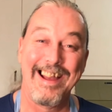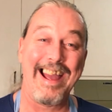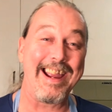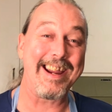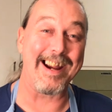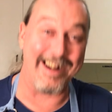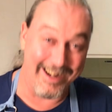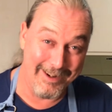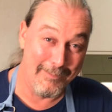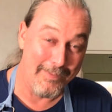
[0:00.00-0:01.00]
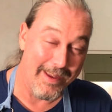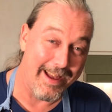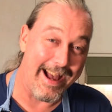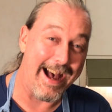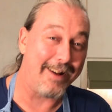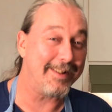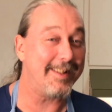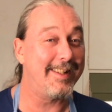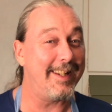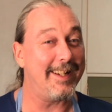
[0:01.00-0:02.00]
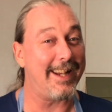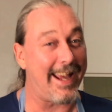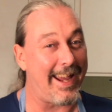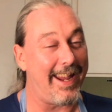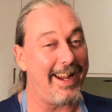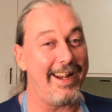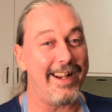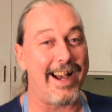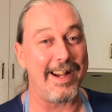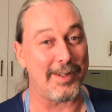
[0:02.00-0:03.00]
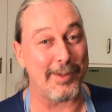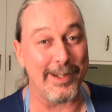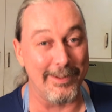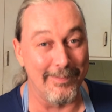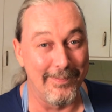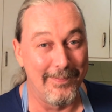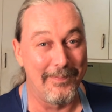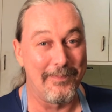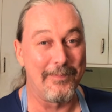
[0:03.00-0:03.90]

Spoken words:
Hey, Carrie, how does DNA eat ice cream?